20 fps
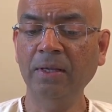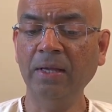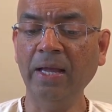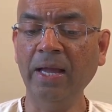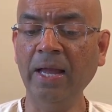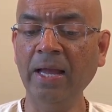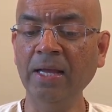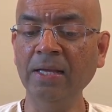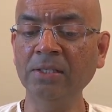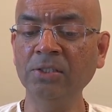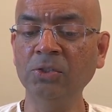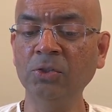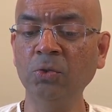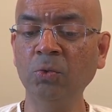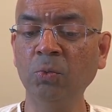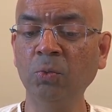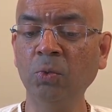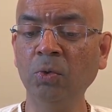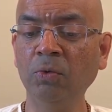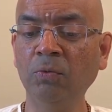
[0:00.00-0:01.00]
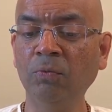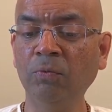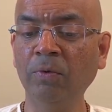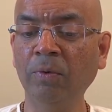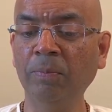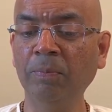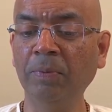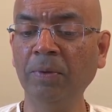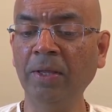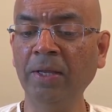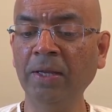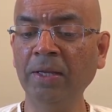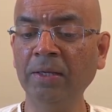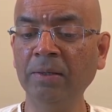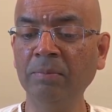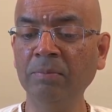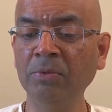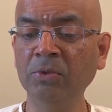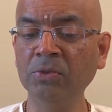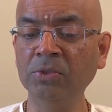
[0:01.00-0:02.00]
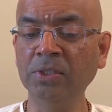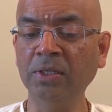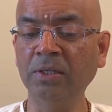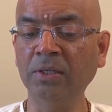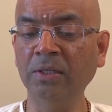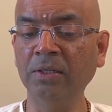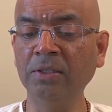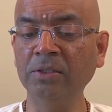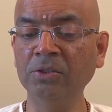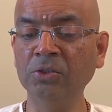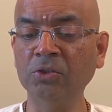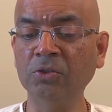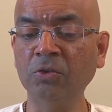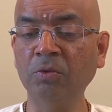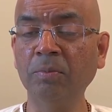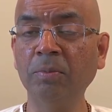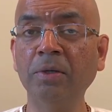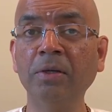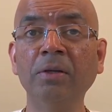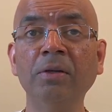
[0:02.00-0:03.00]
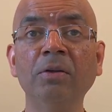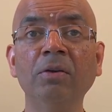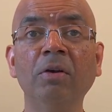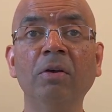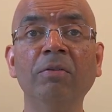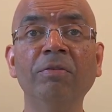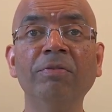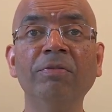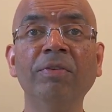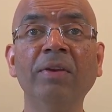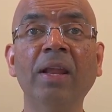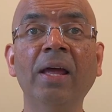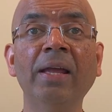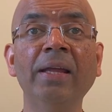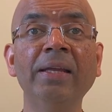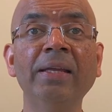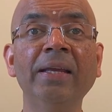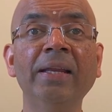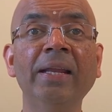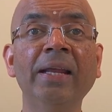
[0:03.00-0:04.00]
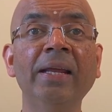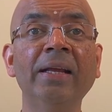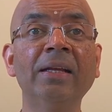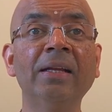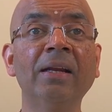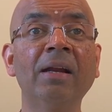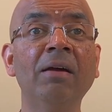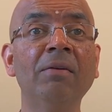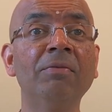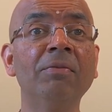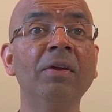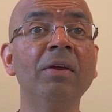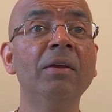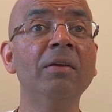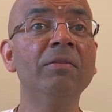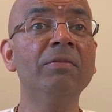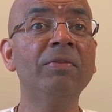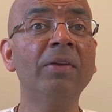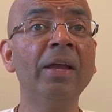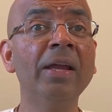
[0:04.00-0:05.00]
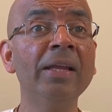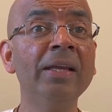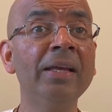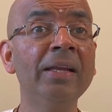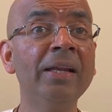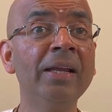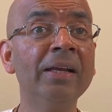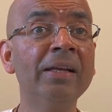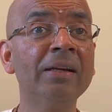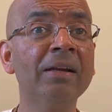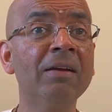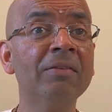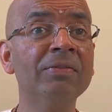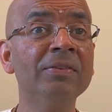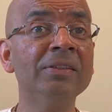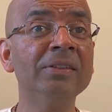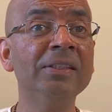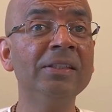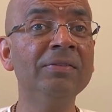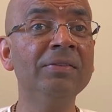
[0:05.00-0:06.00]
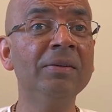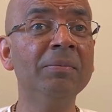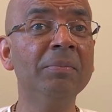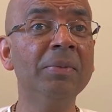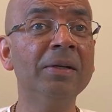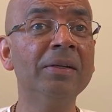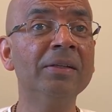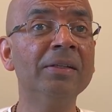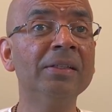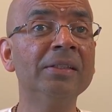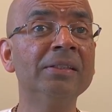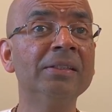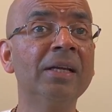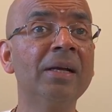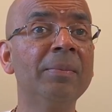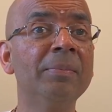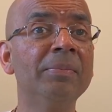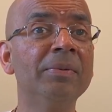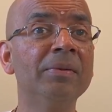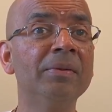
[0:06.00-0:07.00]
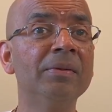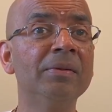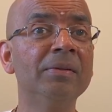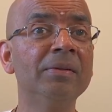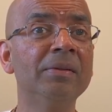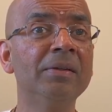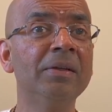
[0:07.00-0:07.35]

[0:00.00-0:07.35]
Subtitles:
As you would for playing a musical instrument or flying an aircraft. Flying an aircraft is an even better example.